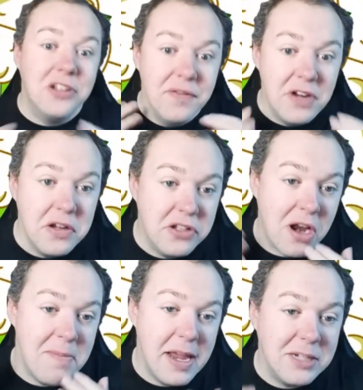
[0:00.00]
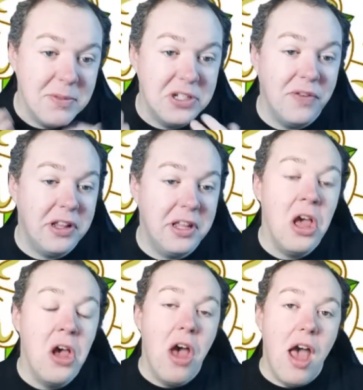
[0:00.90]
the videos that I make specifically
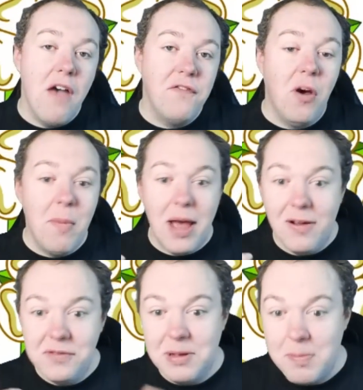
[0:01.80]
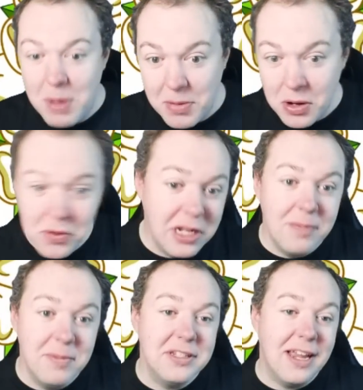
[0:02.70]
for my, obviously, my Pony
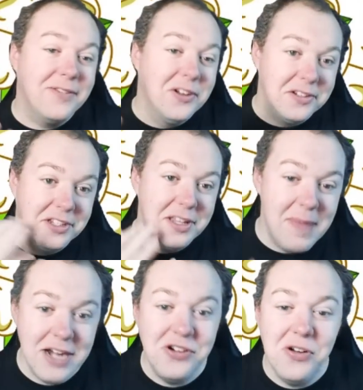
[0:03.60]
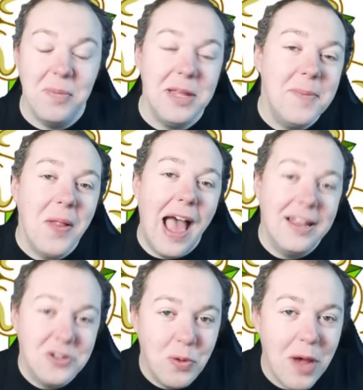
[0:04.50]
Clubbers and of course, the Patreon people as
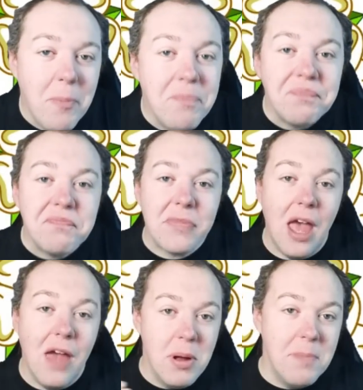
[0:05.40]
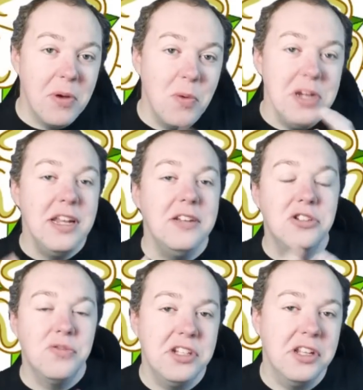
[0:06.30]
well. Remember, we did just
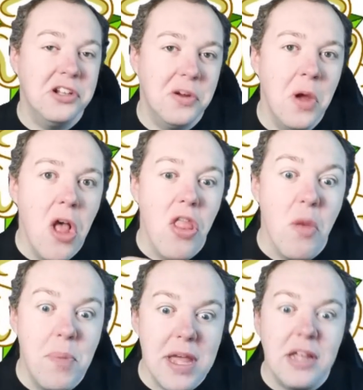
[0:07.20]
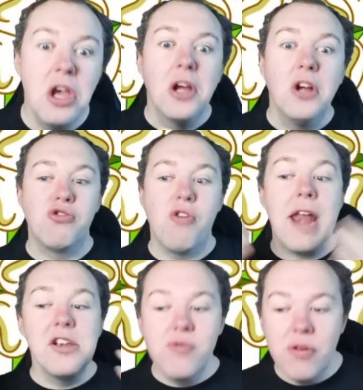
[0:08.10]
recently do the big
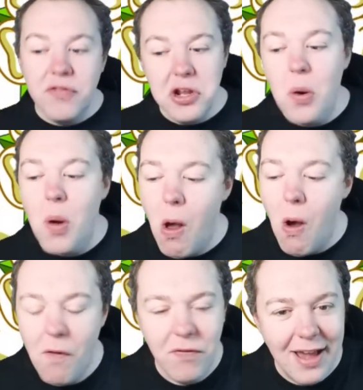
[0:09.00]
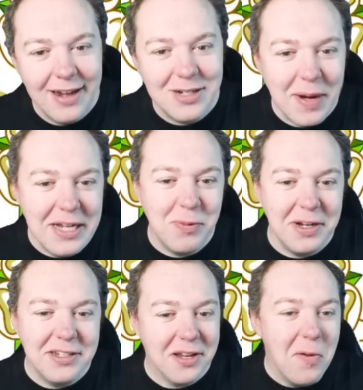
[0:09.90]
grand review of
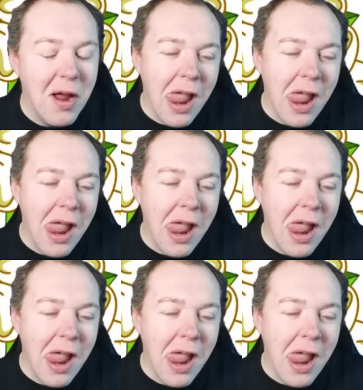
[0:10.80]
2022.